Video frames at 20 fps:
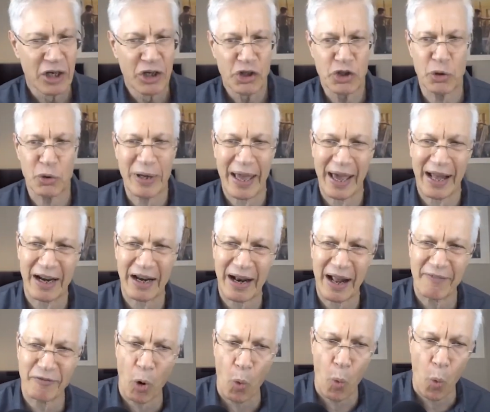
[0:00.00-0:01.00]
You cannot
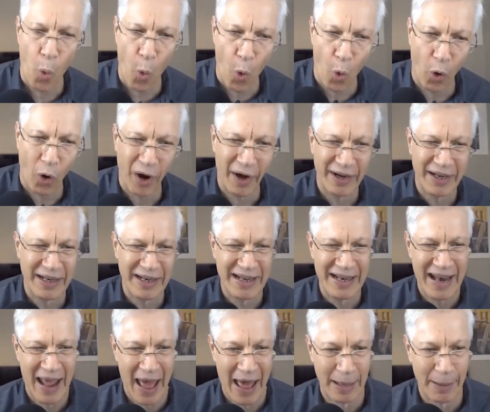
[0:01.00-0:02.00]
have a war on an
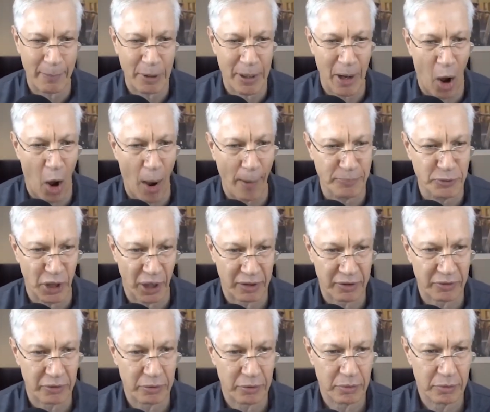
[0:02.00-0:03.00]
inanimate object.